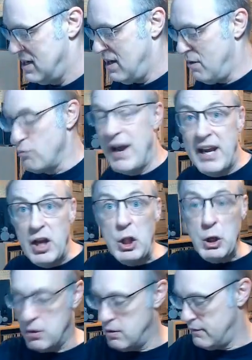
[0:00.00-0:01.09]

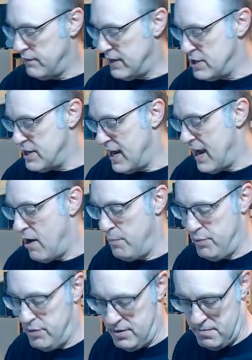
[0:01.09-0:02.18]
regular VGA
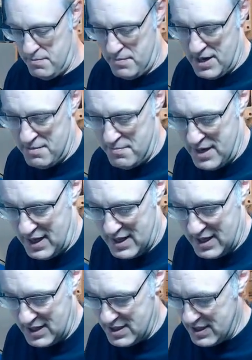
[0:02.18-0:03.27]
output might make
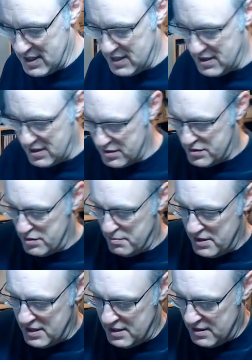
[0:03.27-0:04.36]
things easier, so I'm
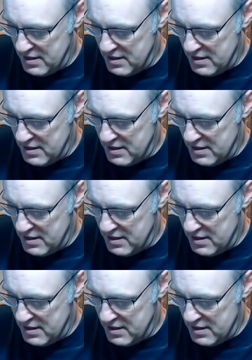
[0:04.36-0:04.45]
gonna